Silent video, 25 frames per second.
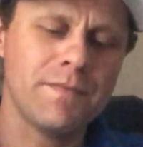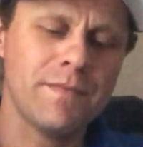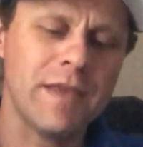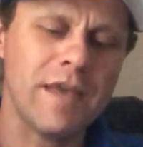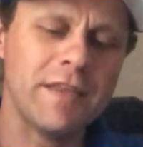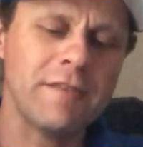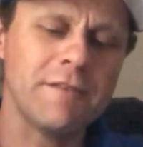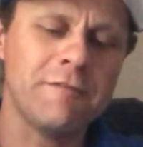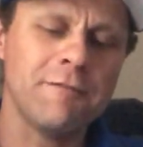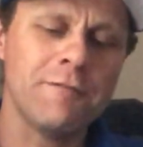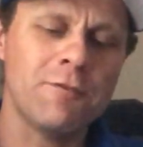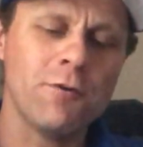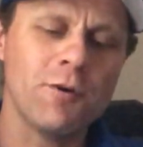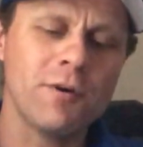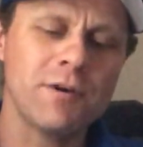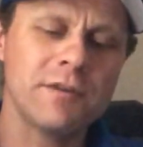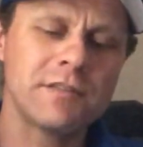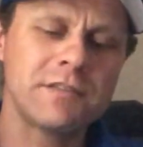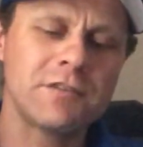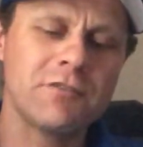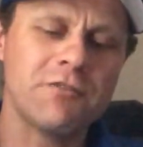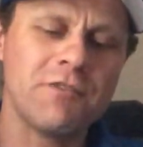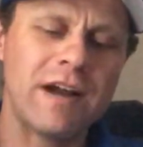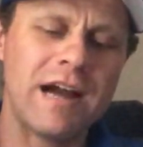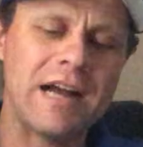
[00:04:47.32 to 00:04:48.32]
And the
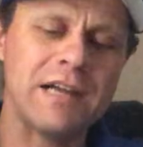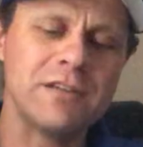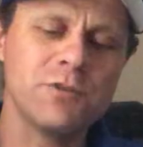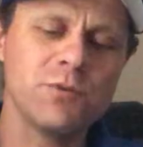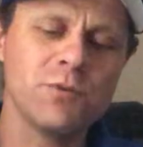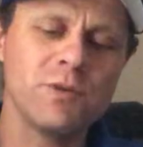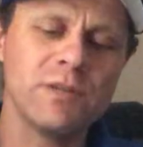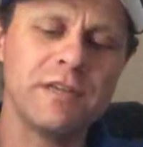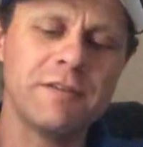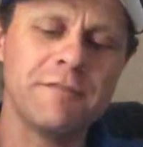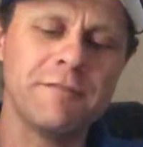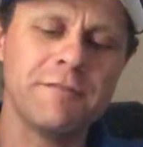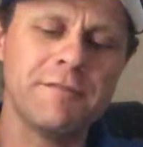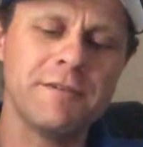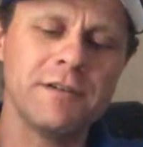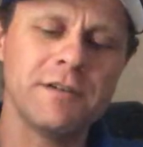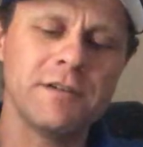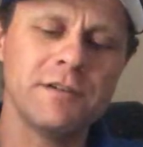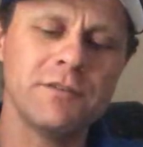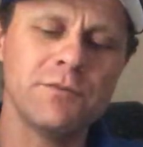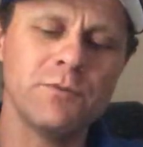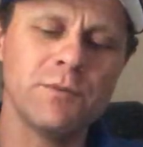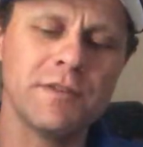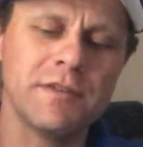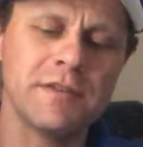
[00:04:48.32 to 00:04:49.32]
forest gradually
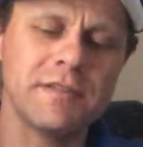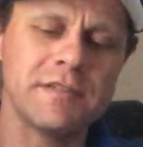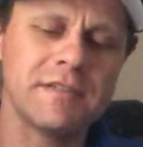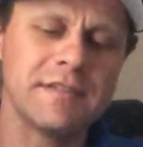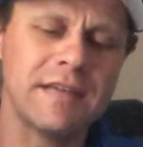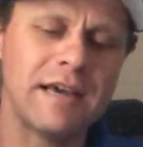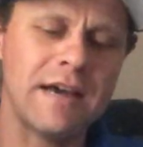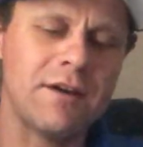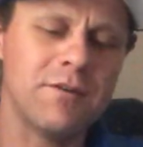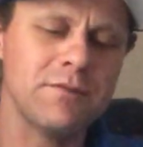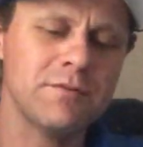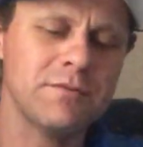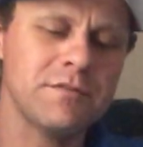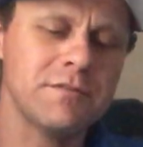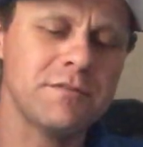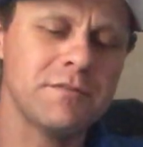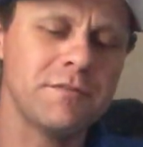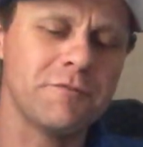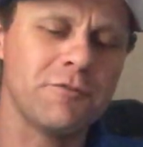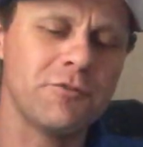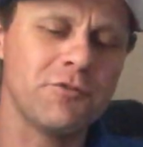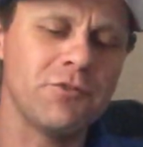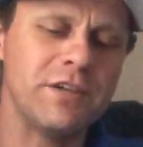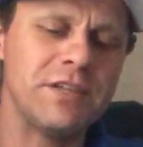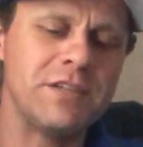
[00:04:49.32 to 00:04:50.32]
filled with the sounds
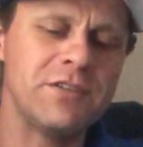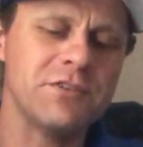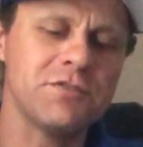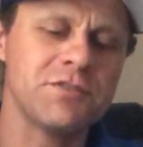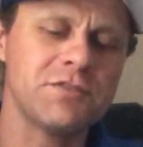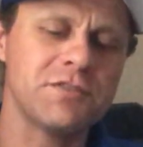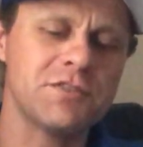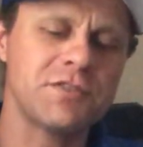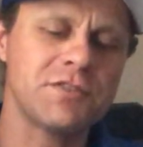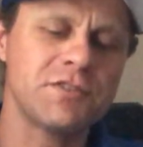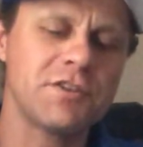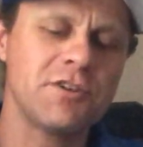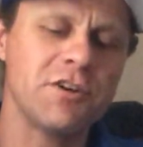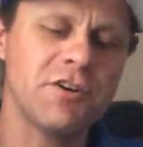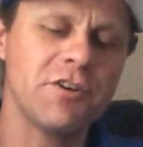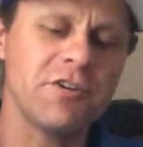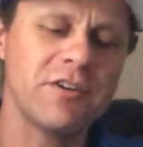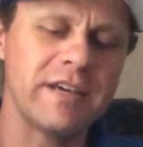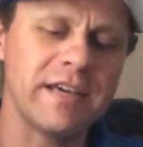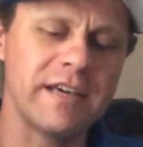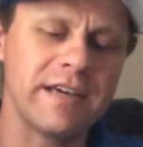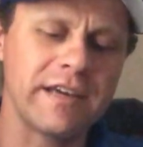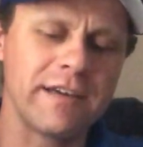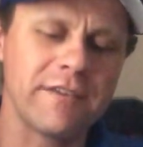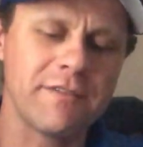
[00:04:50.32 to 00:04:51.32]
of creatures
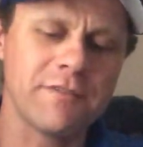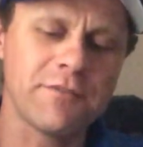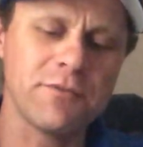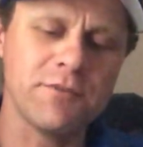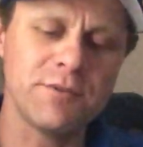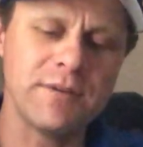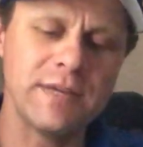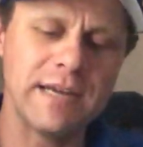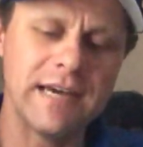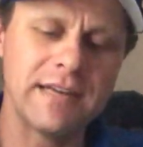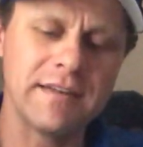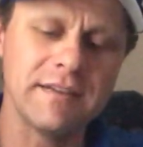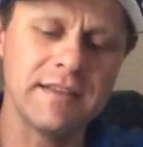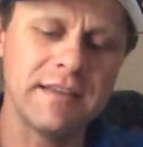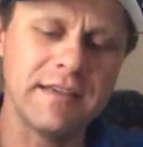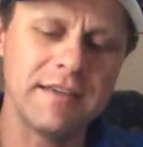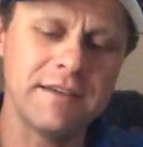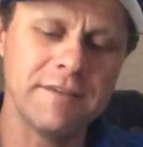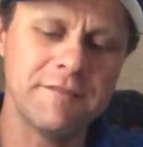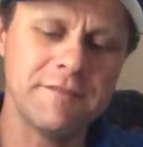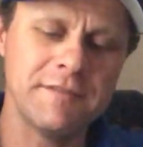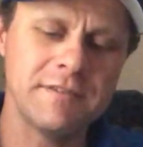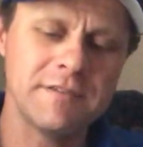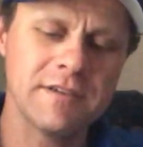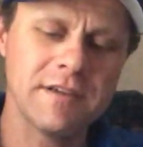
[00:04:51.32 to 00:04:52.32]
scurrying through dead
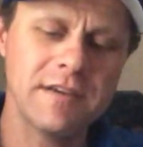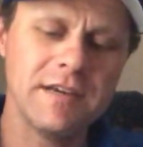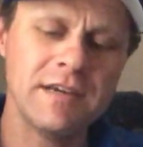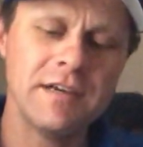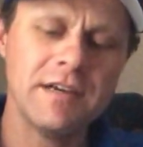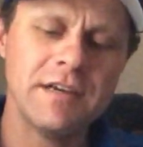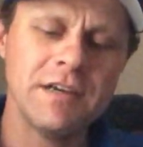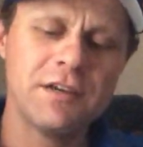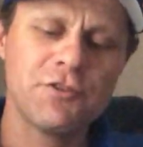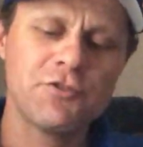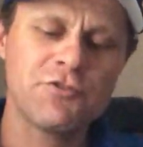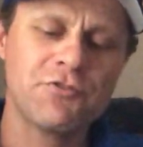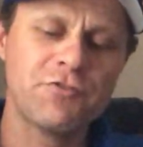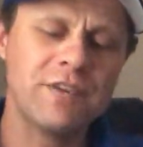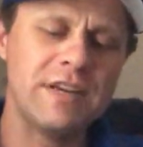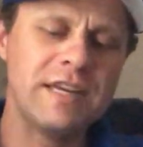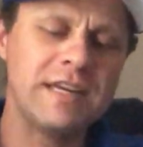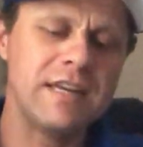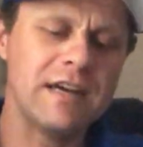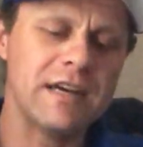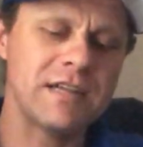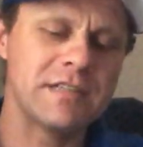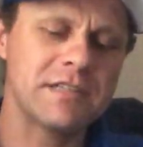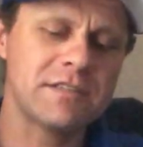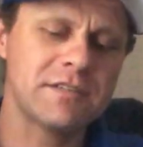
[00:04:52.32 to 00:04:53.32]
leaves. Tree
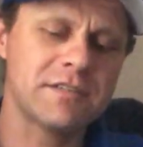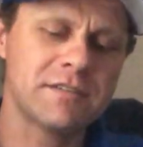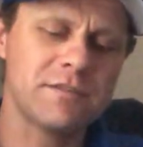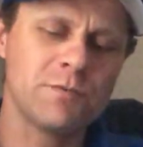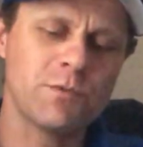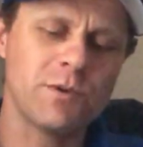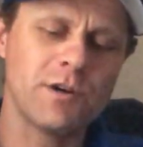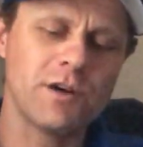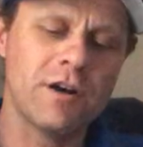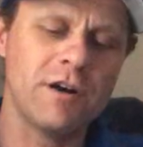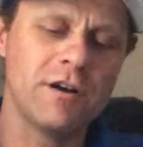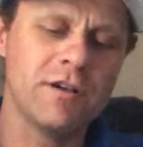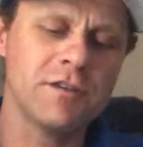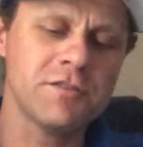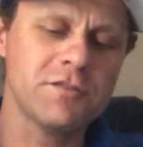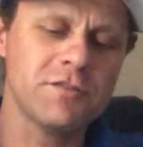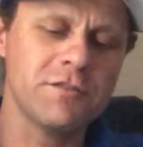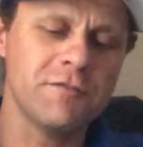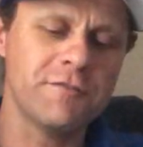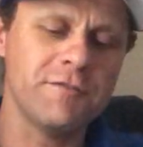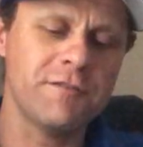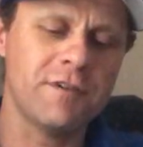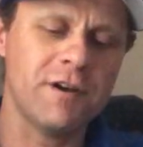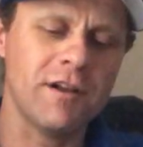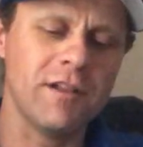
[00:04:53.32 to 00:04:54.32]
nuts were also
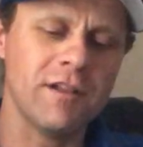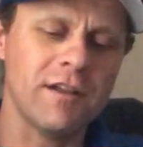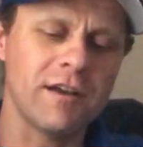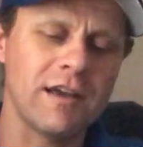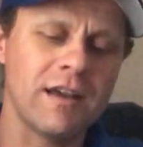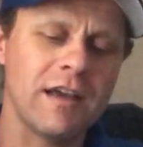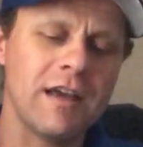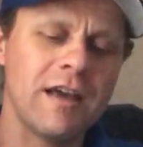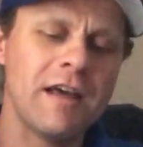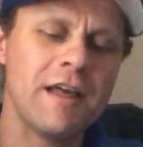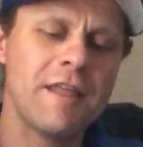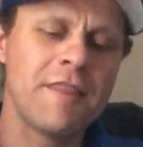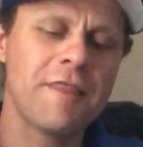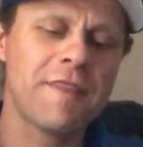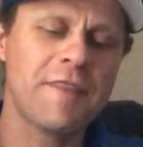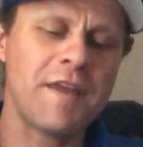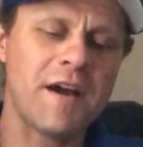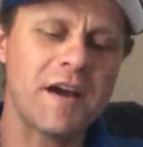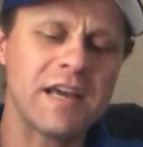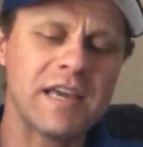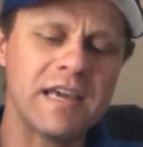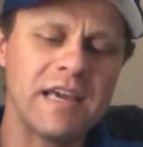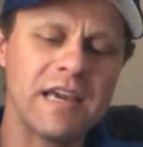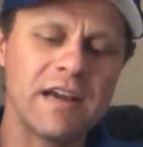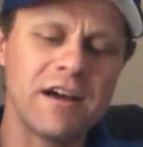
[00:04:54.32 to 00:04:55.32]
falling,
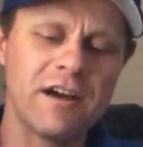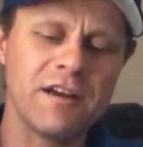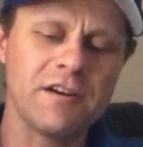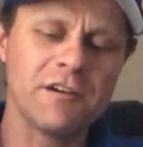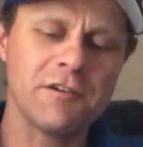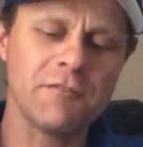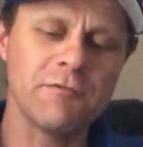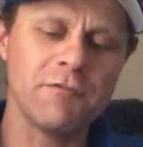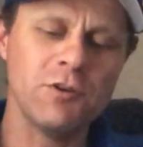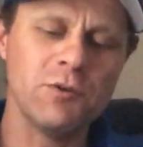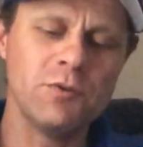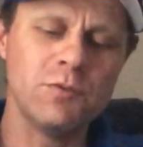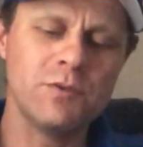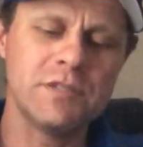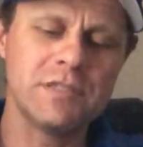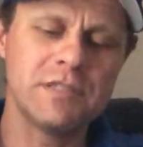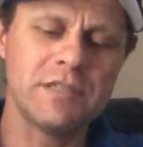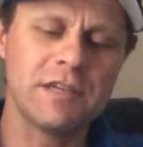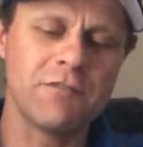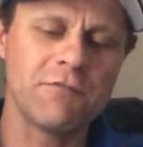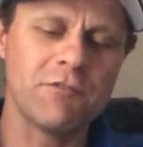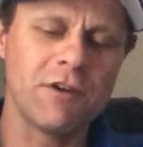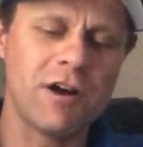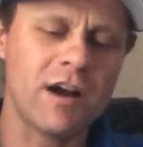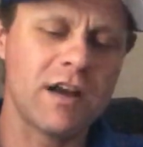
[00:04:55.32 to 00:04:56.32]
thunking onto roots
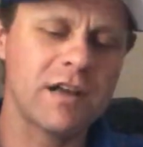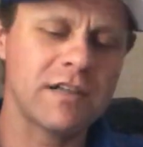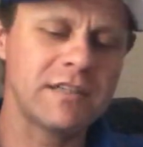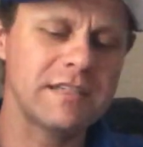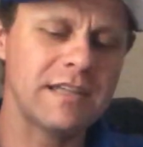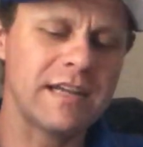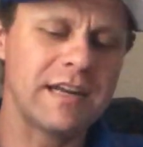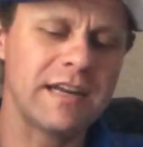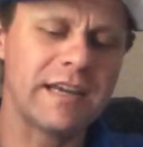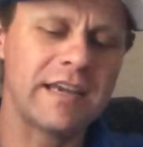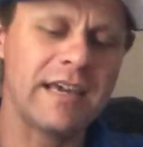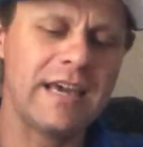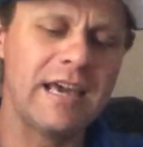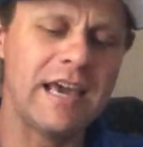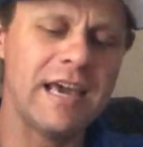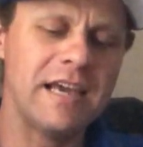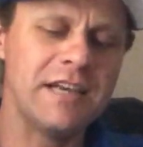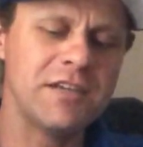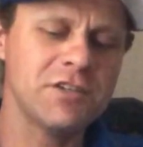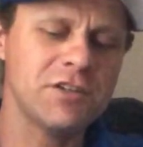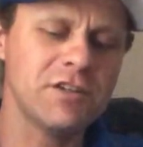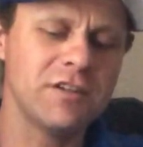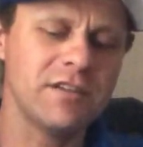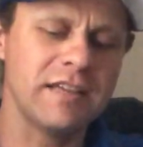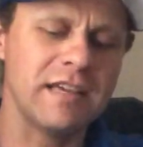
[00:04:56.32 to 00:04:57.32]
and rocks and
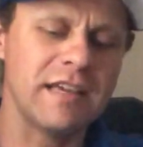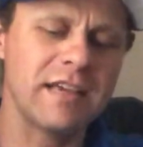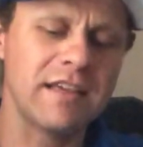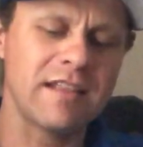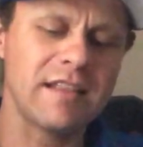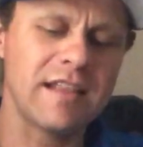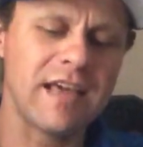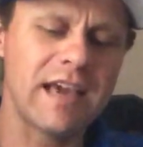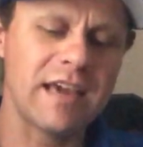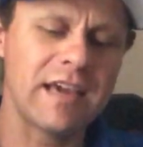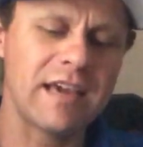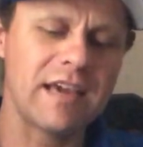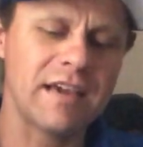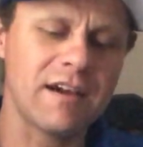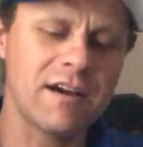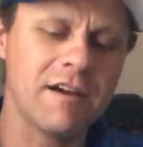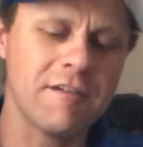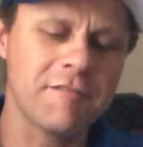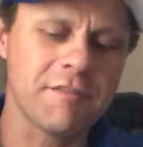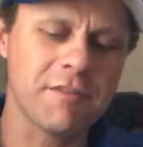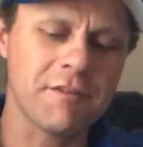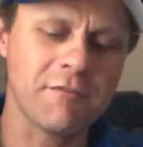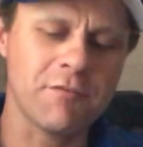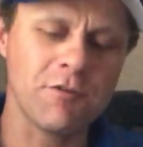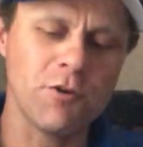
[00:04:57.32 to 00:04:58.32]
occasionally clanging
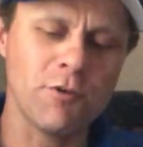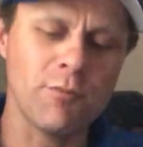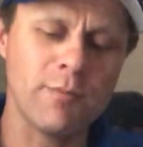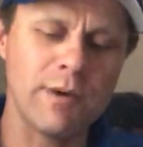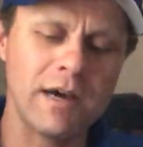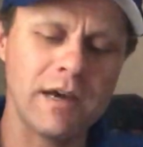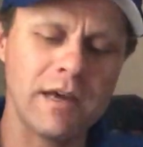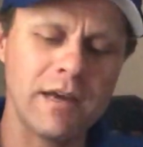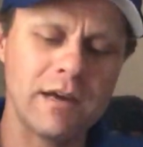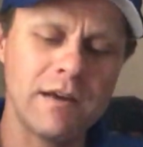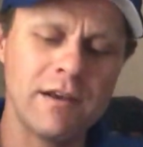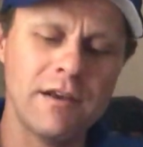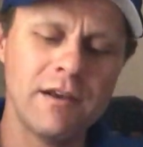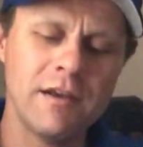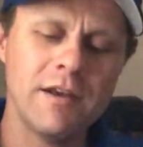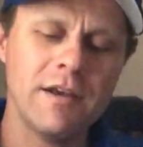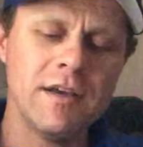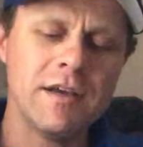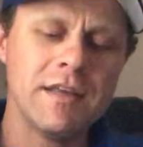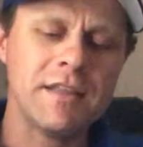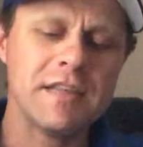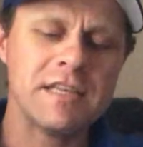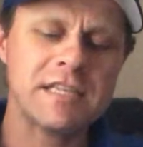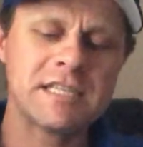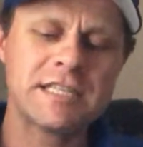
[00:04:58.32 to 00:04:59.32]
off the robot.
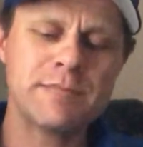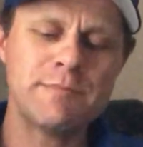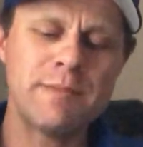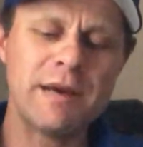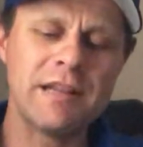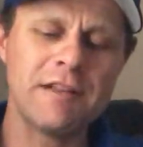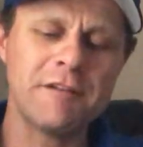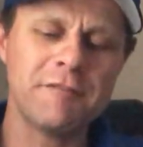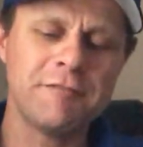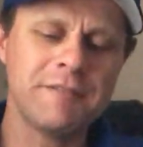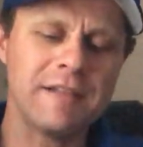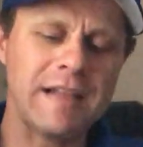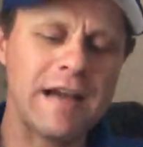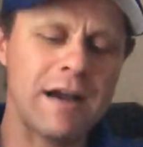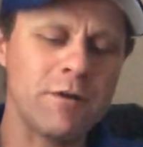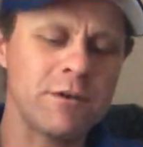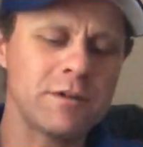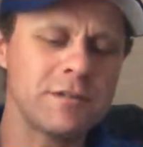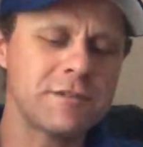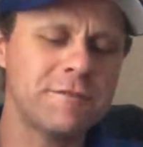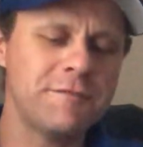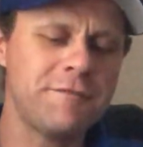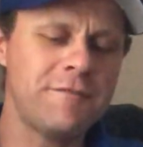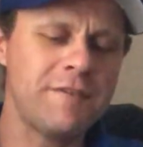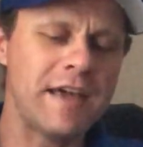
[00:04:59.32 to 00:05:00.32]
The smell of
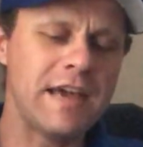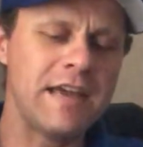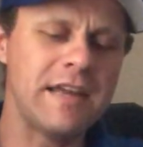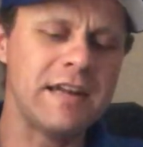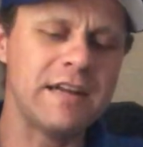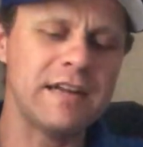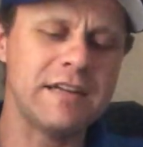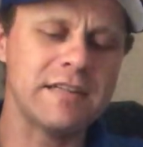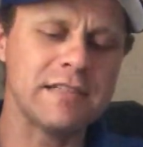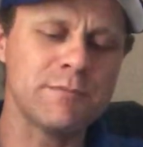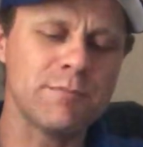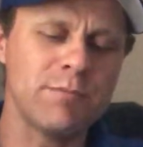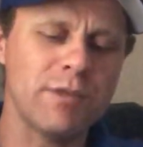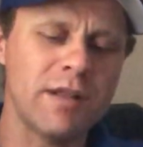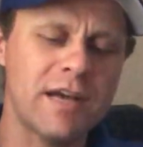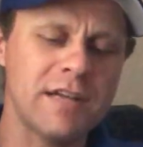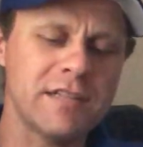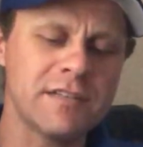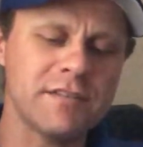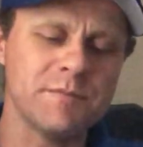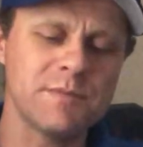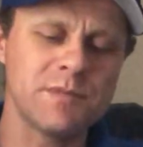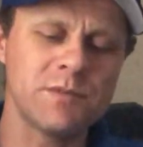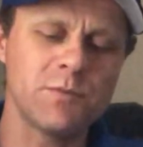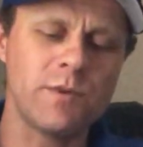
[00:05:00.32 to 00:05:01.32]
flowers faded as
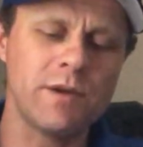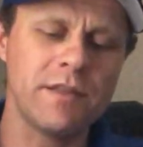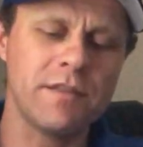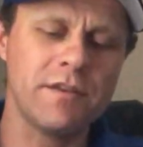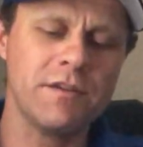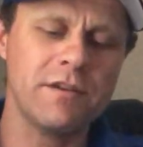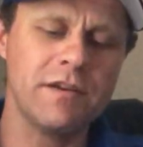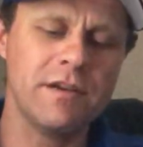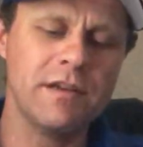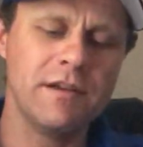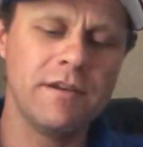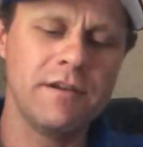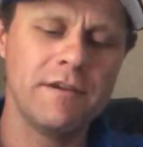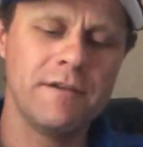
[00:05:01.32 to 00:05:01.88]
blossoms withered.